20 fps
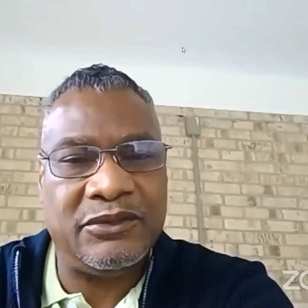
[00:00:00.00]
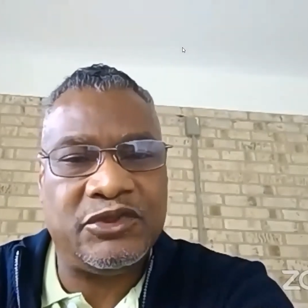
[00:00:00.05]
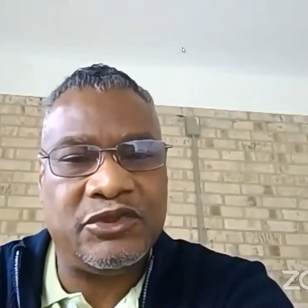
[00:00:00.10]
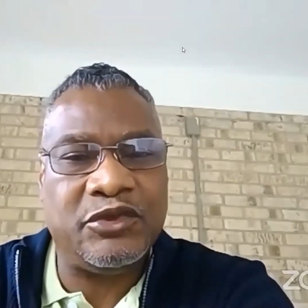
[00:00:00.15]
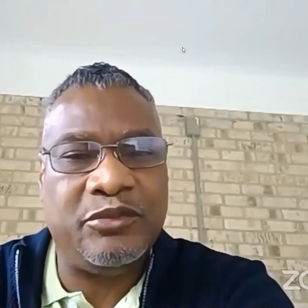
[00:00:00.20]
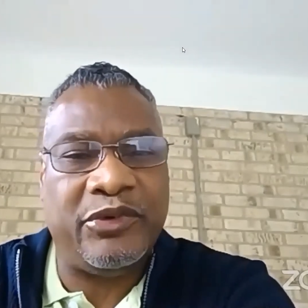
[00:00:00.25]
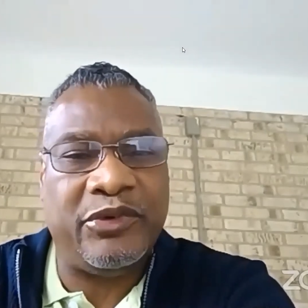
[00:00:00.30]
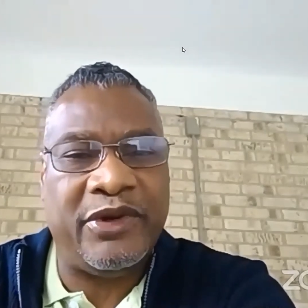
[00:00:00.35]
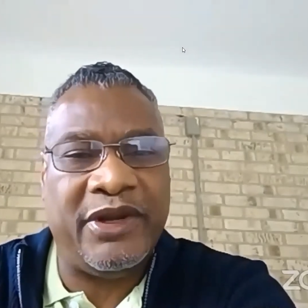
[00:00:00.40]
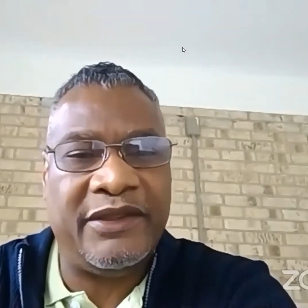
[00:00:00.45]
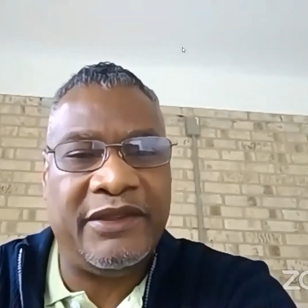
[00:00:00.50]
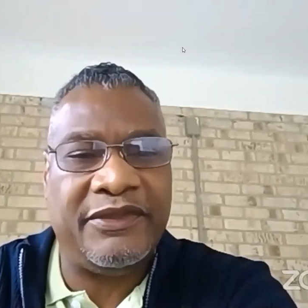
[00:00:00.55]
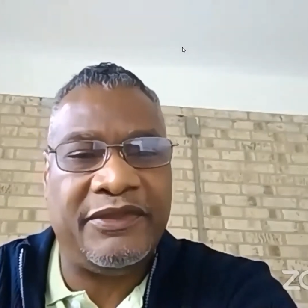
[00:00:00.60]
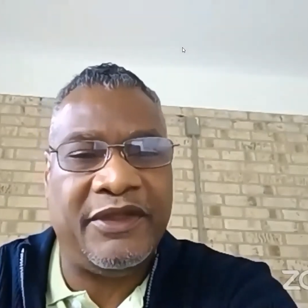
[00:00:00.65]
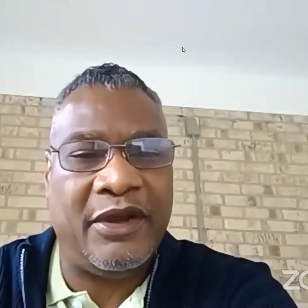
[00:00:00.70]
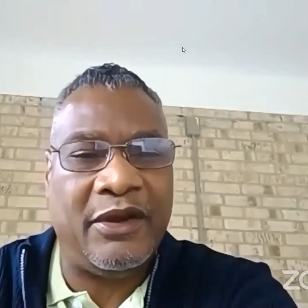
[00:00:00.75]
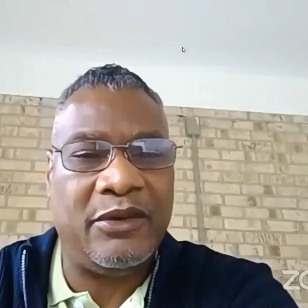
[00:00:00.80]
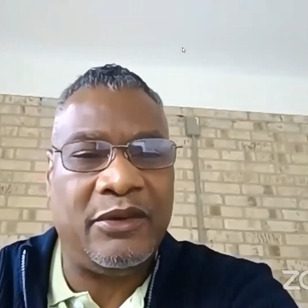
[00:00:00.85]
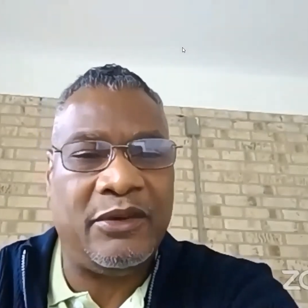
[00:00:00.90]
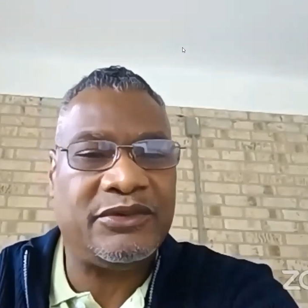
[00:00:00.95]
to bring
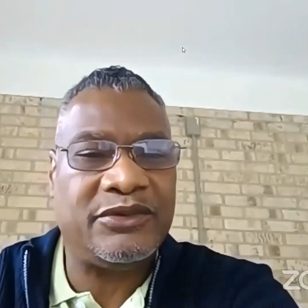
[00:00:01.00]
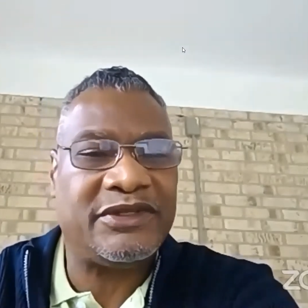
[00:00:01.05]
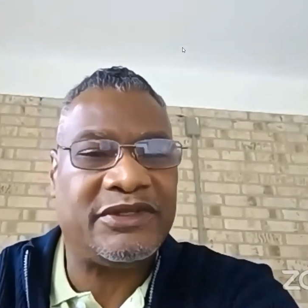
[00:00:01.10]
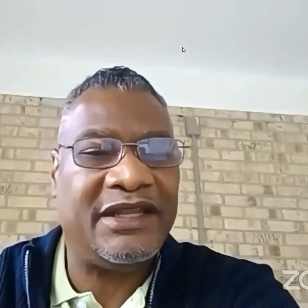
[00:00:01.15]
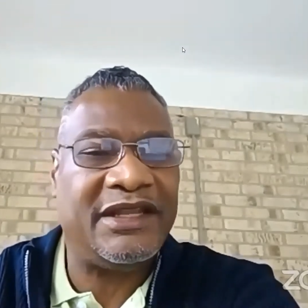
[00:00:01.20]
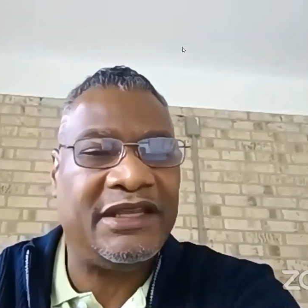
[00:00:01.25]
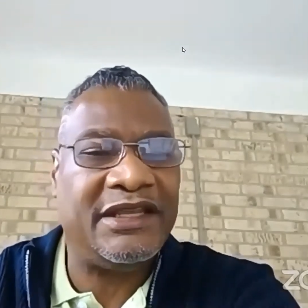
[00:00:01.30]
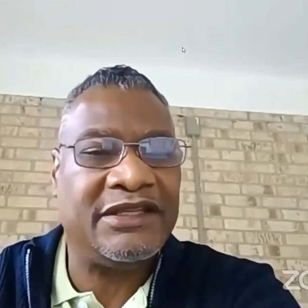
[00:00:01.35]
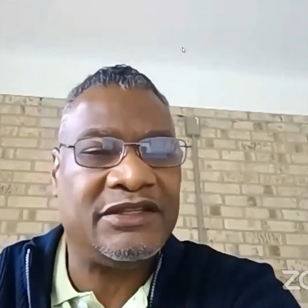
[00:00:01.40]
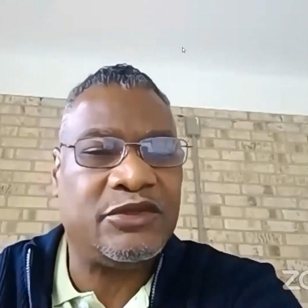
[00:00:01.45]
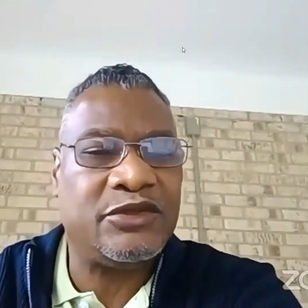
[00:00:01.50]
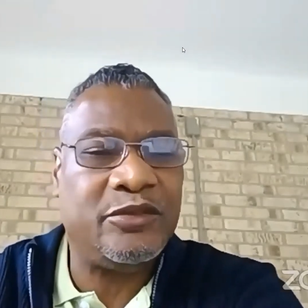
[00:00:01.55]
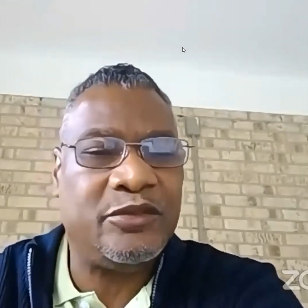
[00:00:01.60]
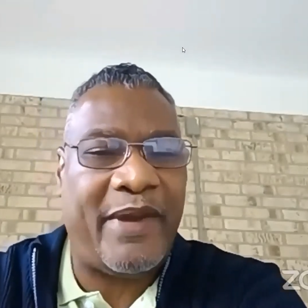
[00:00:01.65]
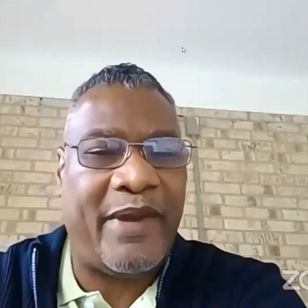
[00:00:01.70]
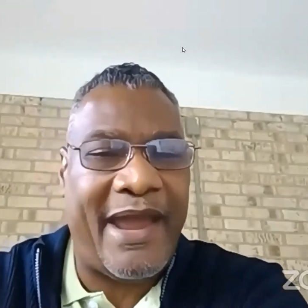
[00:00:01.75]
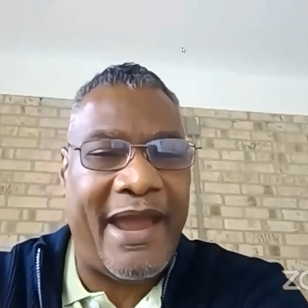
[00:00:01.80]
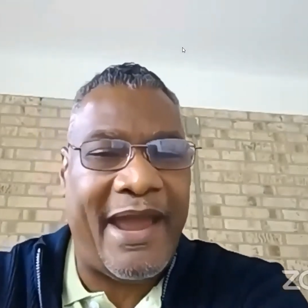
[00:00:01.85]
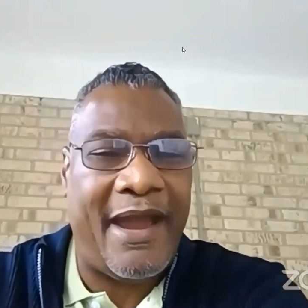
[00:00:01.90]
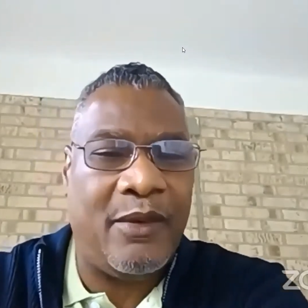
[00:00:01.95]
those into
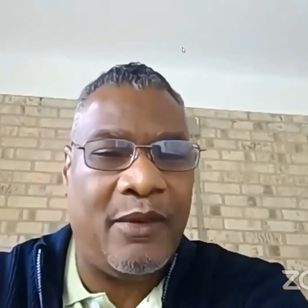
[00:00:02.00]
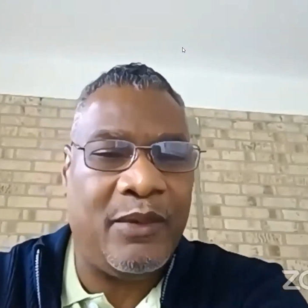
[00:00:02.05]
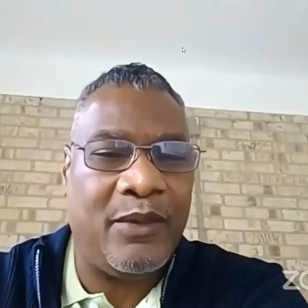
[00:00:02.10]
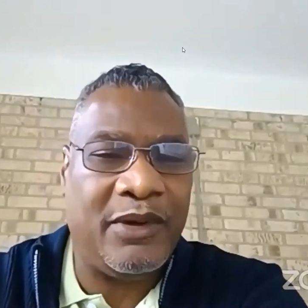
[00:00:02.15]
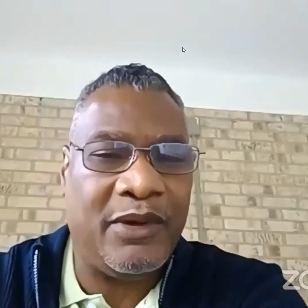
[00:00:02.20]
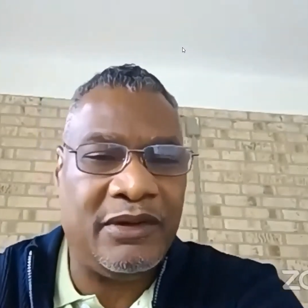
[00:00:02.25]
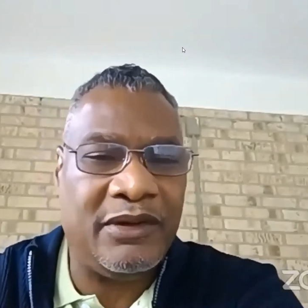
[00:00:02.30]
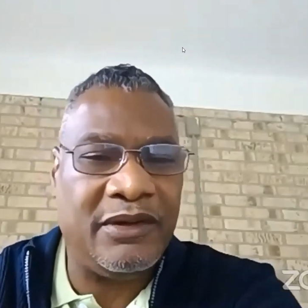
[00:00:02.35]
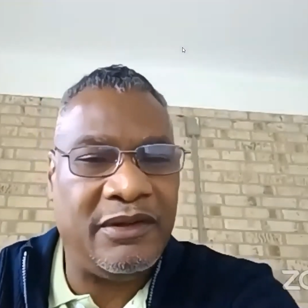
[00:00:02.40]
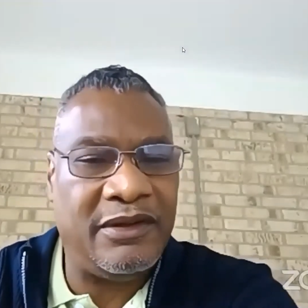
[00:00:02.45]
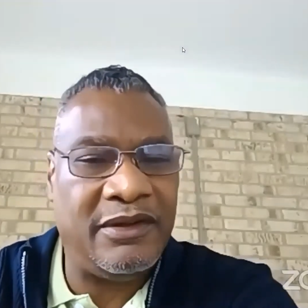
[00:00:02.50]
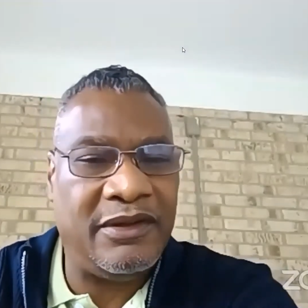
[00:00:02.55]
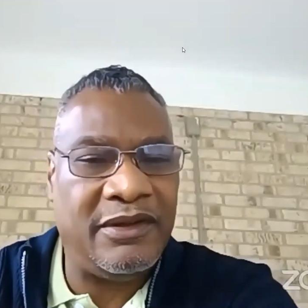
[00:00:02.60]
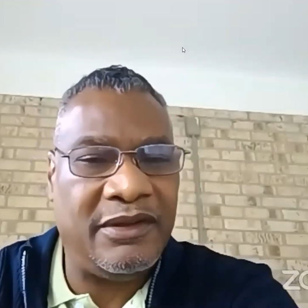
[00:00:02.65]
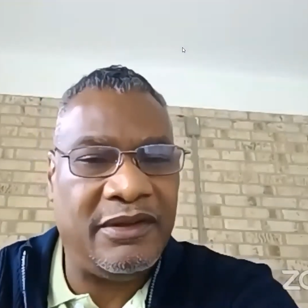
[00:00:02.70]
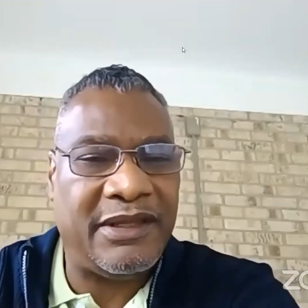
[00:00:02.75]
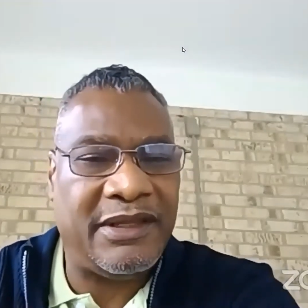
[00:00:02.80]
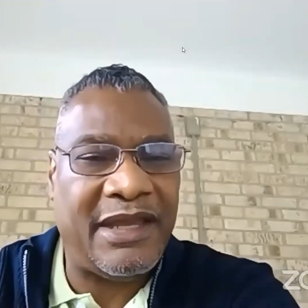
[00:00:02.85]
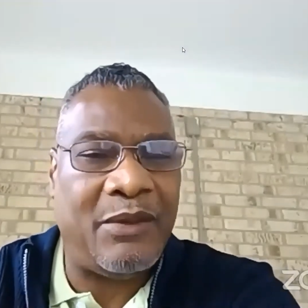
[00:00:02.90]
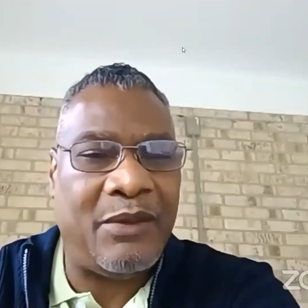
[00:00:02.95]
power
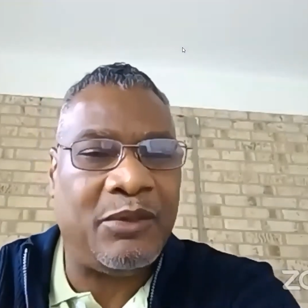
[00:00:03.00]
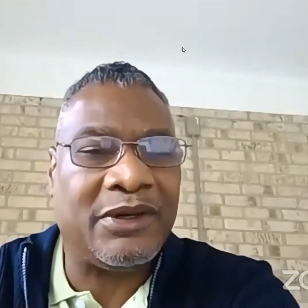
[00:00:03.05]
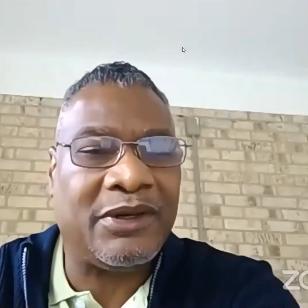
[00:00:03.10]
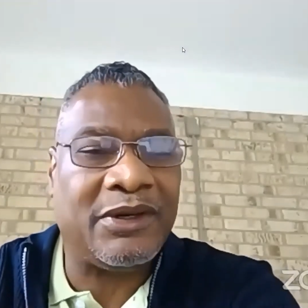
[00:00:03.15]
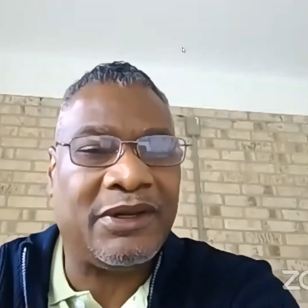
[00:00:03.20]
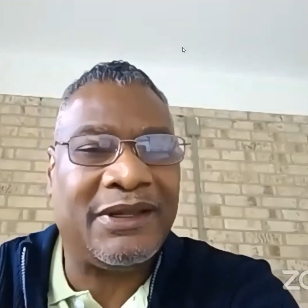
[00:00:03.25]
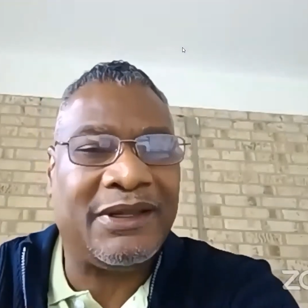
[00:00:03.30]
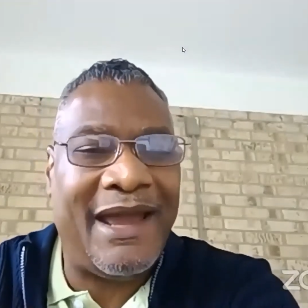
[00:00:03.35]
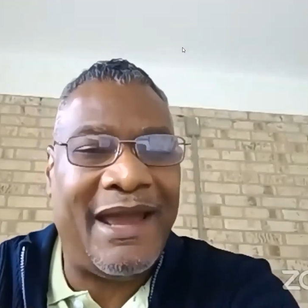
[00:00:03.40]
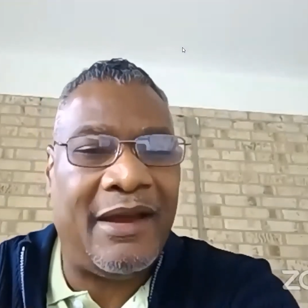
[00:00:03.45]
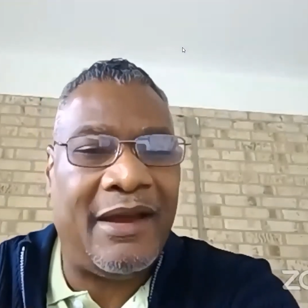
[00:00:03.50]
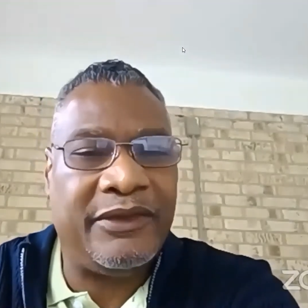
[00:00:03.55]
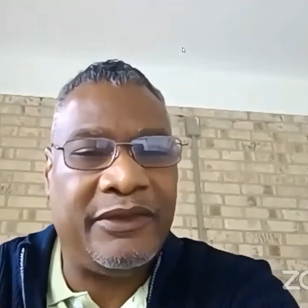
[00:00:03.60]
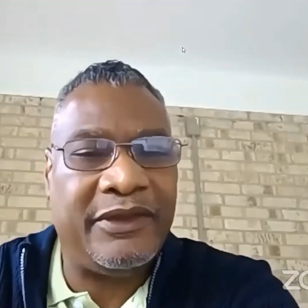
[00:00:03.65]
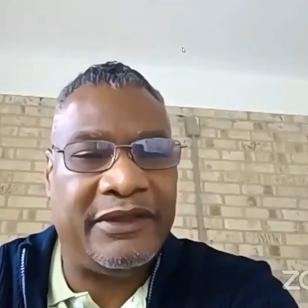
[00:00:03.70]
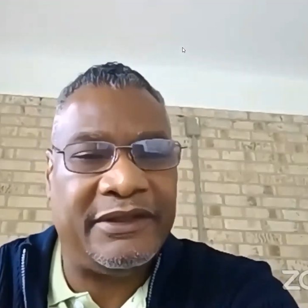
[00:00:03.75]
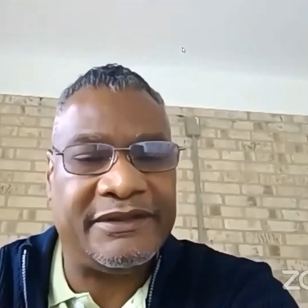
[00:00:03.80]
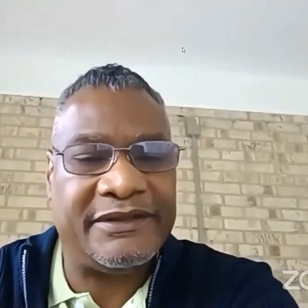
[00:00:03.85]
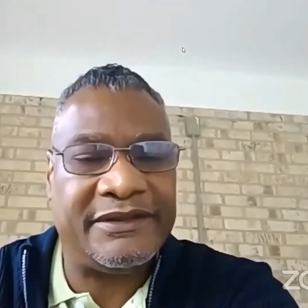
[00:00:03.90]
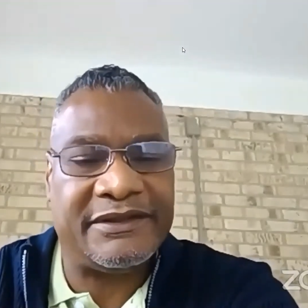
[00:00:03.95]
that would allow
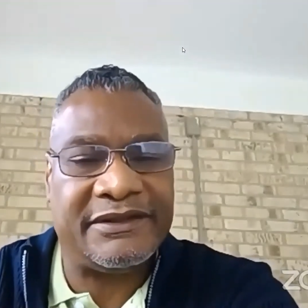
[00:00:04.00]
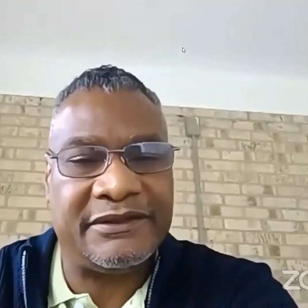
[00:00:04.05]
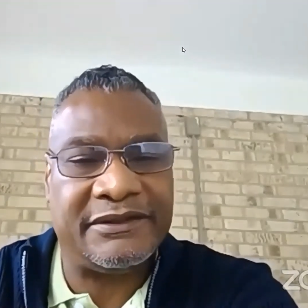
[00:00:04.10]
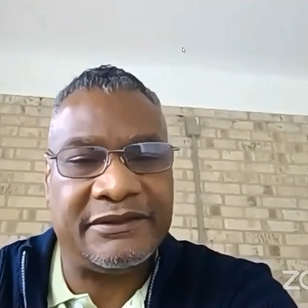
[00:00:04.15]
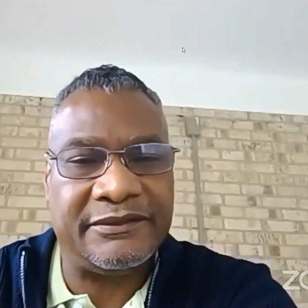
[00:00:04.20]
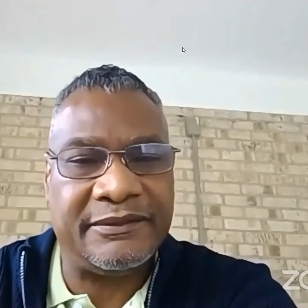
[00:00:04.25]
this.